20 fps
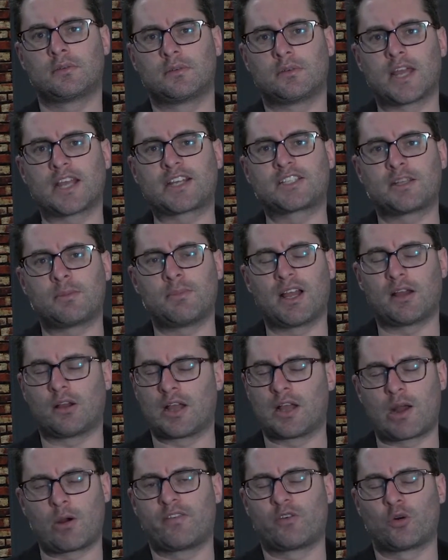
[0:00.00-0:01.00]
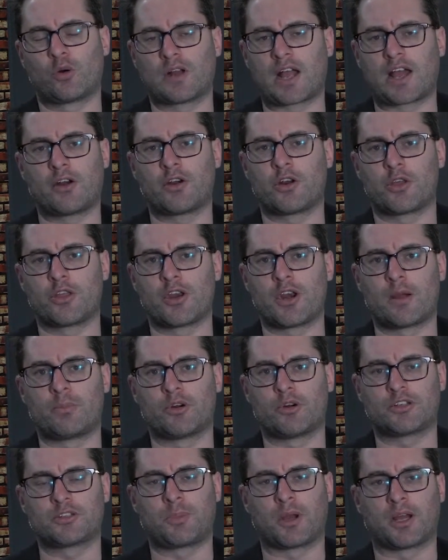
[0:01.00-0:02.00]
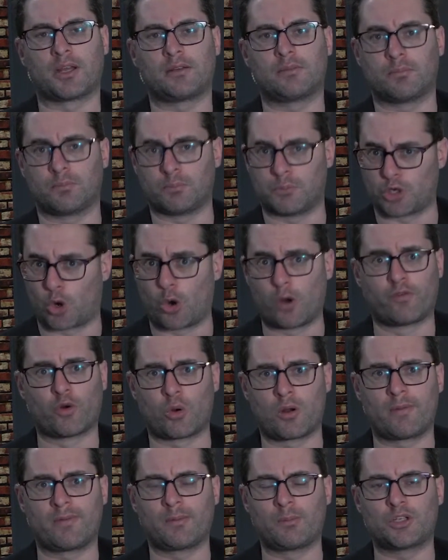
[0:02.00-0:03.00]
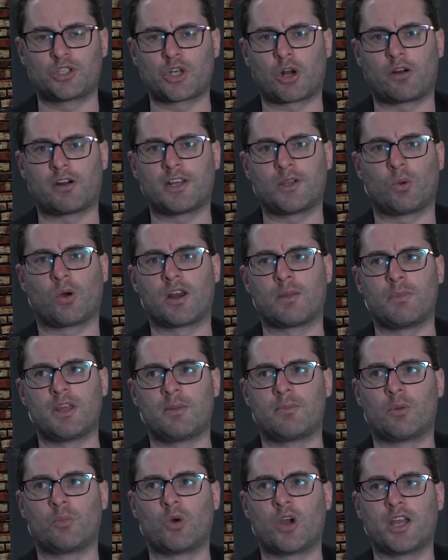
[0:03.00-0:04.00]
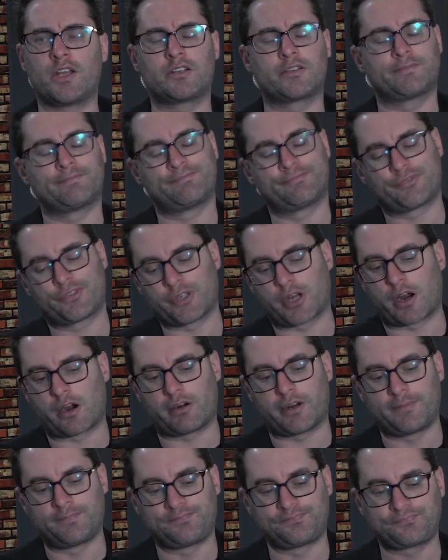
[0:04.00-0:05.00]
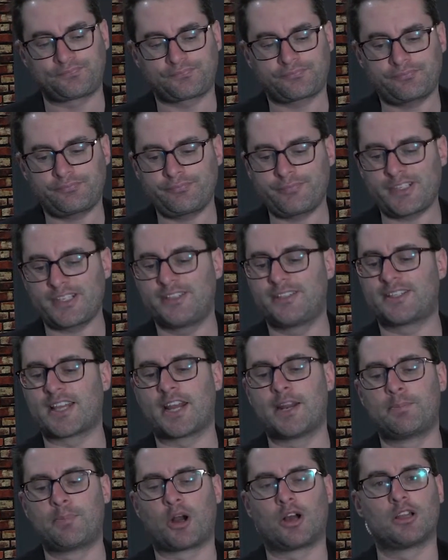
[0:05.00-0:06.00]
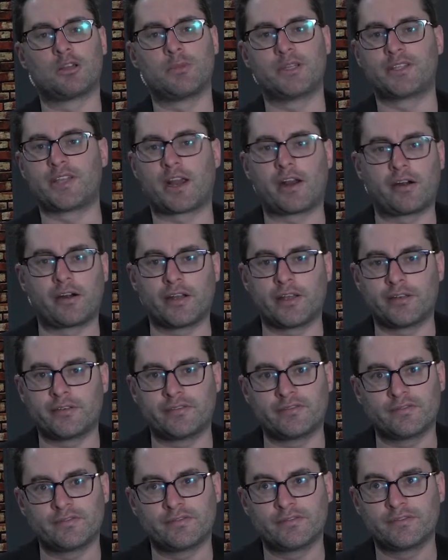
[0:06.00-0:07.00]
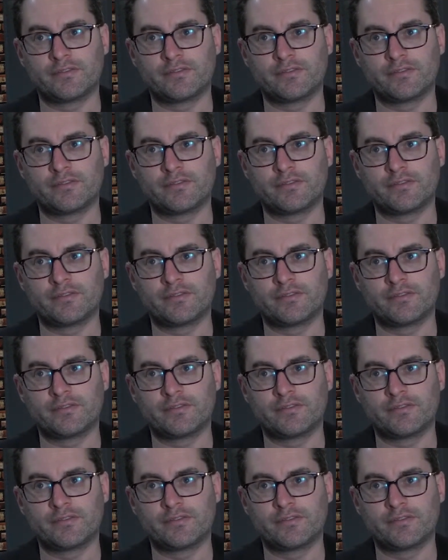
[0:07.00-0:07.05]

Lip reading: However, I don't know the numbers, but overwhelming majority want a minimum wage. Sorry. Senate parliamentarian.